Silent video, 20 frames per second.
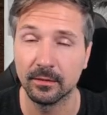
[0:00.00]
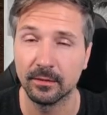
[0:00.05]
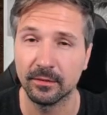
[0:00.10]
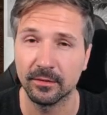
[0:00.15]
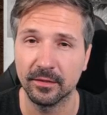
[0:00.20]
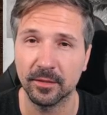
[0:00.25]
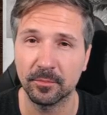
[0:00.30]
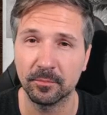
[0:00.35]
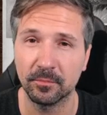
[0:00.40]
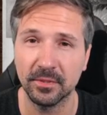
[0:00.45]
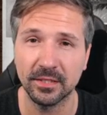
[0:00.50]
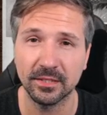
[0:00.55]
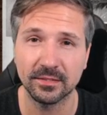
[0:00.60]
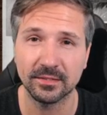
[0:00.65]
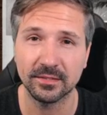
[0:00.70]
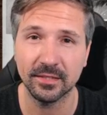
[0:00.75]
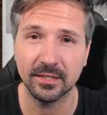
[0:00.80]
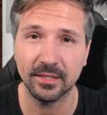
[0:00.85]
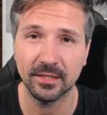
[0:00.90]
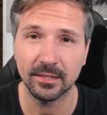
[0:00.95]
That being
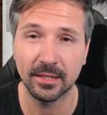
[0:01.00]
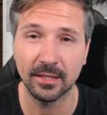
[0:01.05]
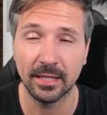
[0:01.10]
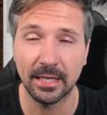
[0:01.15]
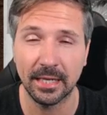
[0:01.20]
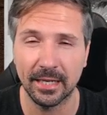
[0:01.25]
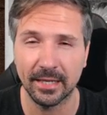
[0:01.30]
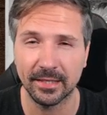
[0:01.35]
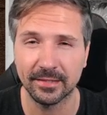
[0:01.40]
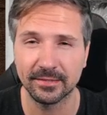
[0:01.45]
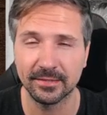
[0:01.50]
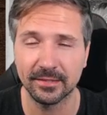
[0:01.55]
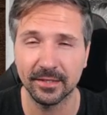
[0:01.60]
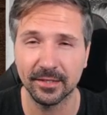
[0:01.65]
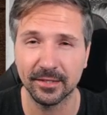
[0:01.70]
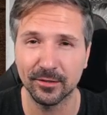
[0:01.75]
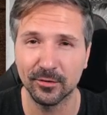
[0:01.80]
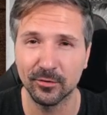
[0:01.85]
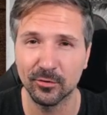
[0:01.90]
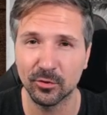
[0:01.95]
said, let's
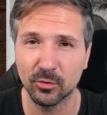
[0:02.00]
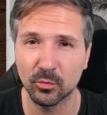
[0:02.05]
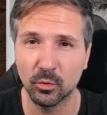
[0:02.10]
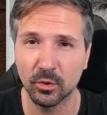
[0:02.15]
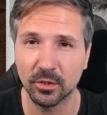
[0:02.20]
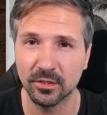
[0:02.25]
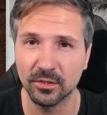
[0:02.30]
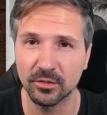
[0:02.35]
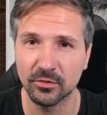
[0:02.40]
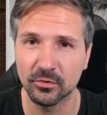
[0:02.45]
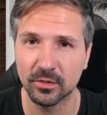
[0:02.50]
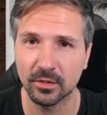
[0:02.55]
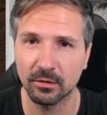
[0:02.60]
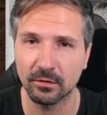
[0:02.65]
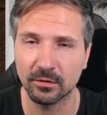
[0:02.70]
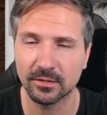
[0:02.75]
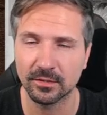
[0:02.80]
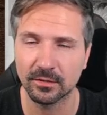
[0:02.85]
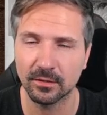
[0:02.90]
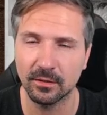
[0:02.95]
take a look what the new
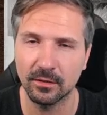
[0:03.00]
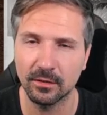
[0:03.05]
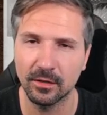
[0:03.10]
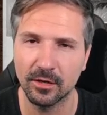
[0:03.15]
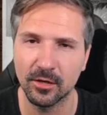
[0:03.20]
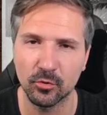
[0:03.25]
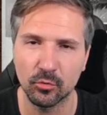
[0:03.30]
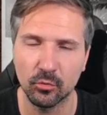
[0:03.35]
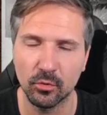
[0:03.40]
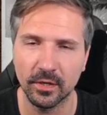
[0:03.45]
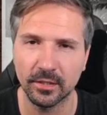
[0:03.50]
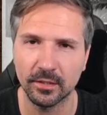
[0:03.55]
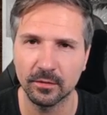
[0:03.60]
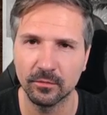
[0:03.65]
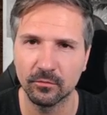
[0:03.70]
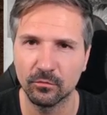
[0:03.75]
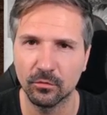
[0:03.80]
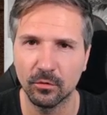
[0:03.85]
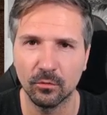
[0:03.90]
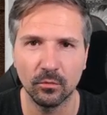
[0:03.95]
cards are and rate them
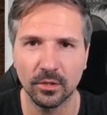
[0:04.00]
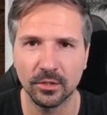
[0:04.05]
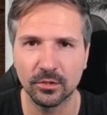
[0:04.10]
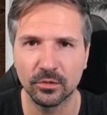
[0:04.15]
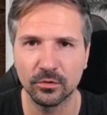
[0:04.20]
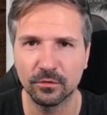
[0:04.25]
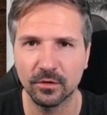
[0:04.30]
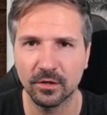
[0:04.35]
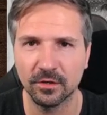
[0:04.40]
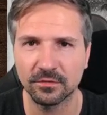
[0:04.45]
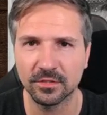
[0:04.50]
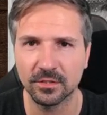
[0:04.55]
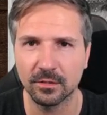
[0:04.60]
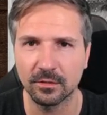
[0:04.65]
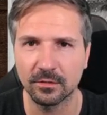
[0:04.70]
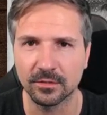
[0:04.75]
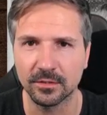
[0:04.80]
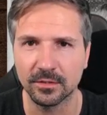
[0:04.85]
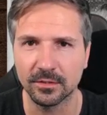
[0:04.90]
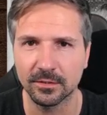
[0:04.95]
from 1 to 5
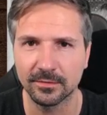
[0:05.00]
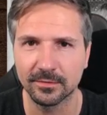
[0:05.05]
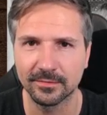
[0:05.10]
stars.